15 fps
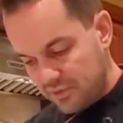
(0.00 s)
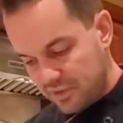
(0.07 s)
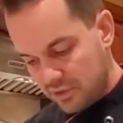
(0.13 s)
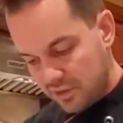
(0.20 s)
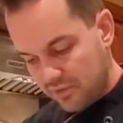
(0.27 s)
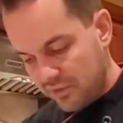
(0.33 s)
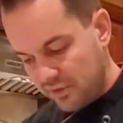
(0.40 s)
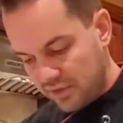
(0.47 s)
so
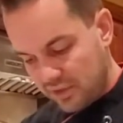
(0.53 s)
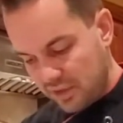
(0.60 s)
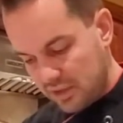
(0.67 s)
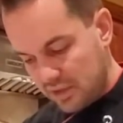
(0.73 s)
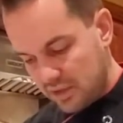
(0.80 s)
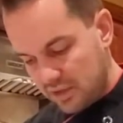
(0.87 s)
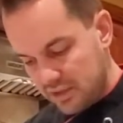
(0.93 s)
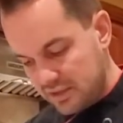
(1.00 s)
everything
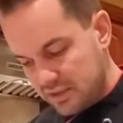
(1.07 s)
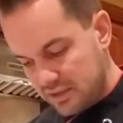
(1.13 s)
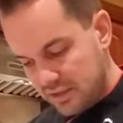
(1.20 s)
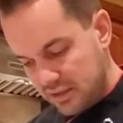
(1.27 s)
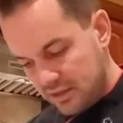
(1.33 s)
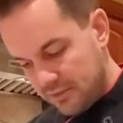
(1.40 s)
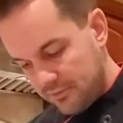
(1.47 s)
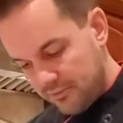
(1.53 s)
is
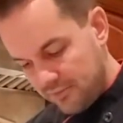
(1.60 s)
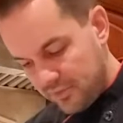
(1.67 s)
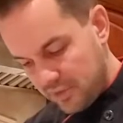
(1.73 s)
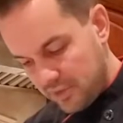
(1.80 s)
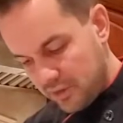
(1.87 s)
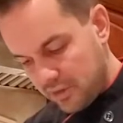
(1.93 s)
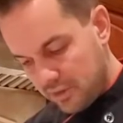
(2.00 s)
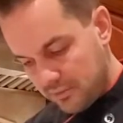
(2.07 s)

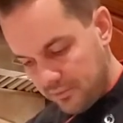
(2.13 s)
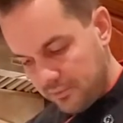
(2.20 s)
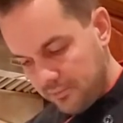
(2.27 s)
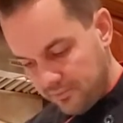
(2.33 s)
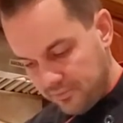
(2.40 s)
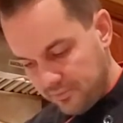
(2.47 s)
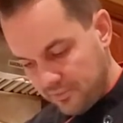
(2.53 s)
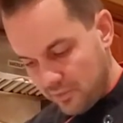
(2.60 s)

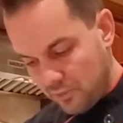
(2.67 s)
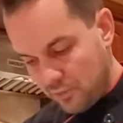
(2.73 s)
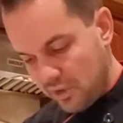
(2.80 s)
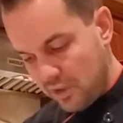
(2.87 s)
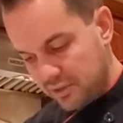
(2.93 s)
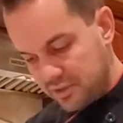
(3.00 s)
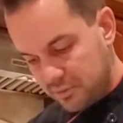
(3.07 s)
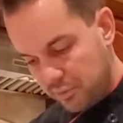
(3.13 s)

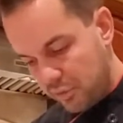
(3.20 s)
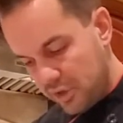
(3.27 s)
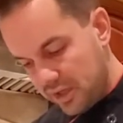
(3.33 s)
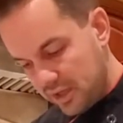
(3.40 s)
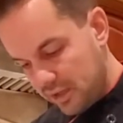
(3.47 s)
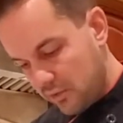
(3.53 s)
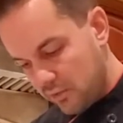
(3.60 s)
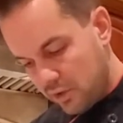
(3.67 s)
well
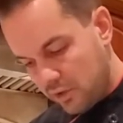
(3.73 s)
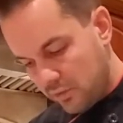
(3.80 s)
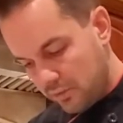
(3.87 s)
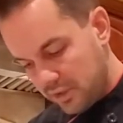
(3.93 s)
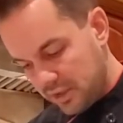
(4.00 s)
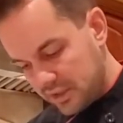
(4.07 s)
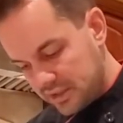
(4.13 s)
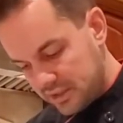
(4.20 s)
spread and well
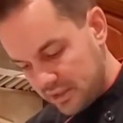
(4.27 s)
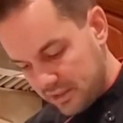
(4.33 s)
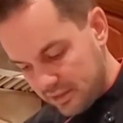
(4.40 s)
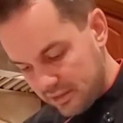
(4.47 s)
mixed.